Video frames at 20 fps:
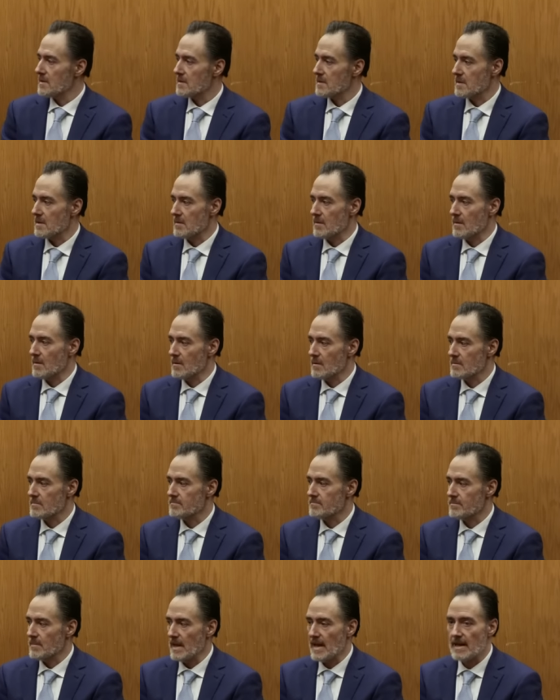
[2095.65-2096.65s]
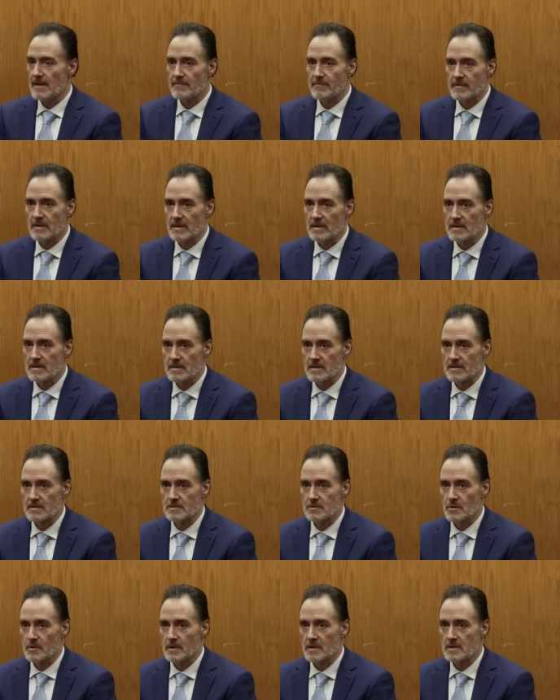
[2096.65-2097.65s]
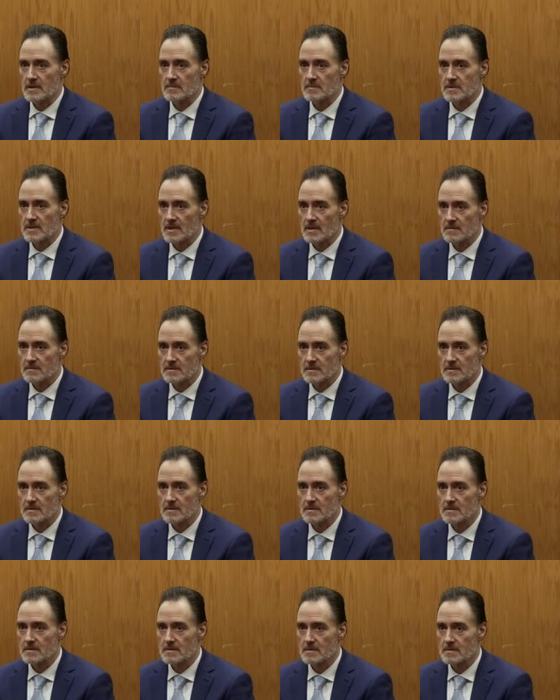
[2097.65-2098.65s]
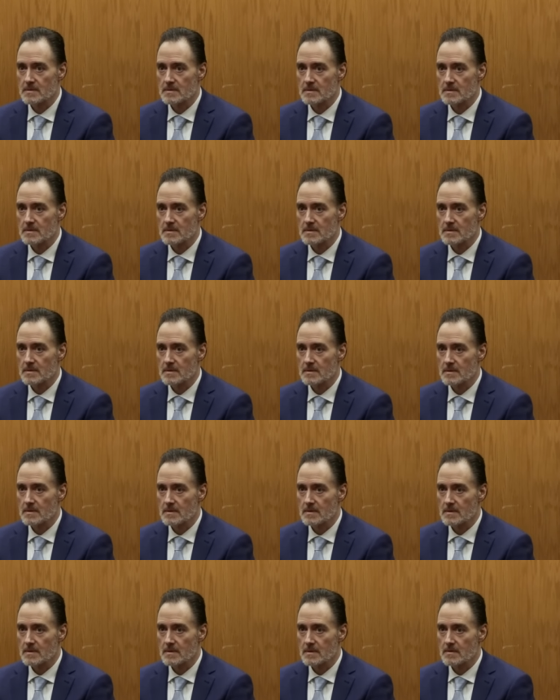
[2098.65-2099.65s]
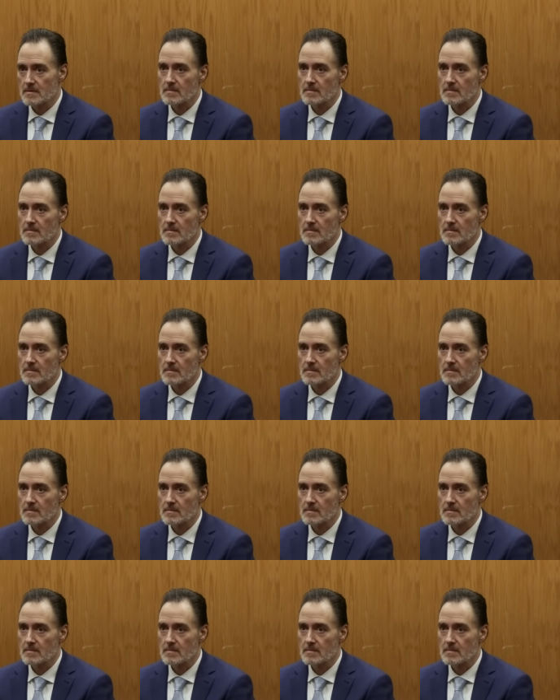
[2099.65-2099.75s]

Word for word: They're all laughing and enjoying themselves. At whose expense?